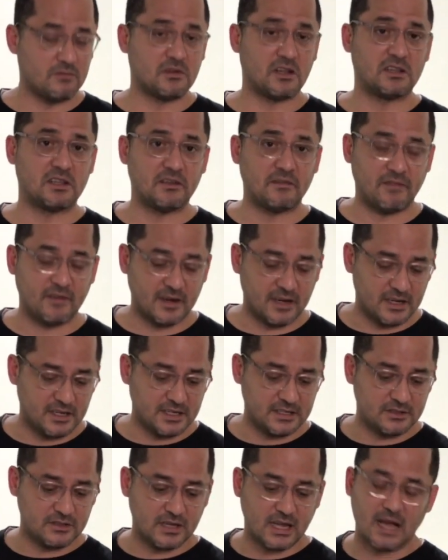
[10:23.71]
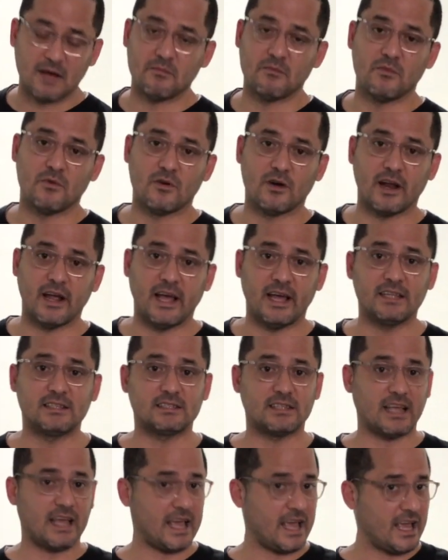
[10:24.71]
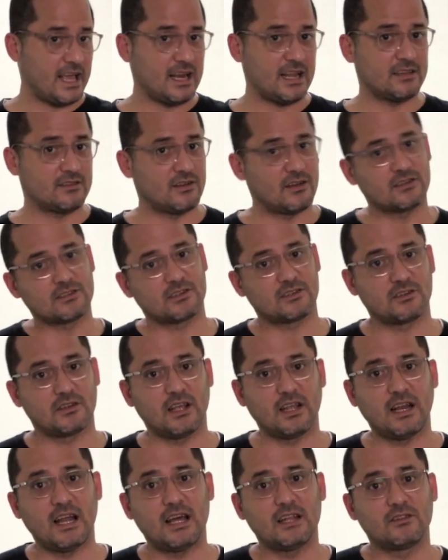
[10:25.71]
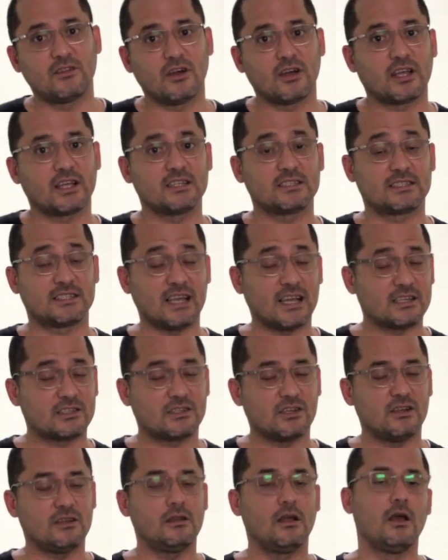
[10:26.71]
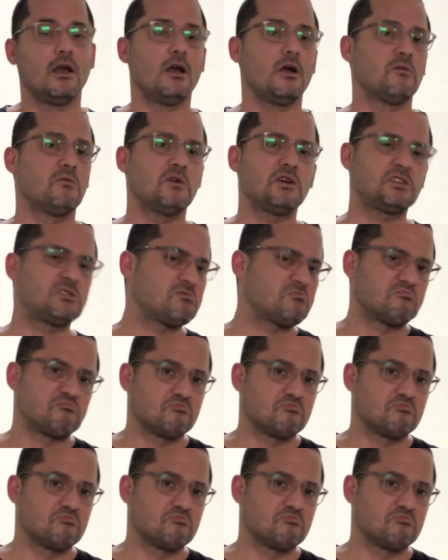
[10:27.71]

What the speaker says: the difference is you got more heads and a docking section, which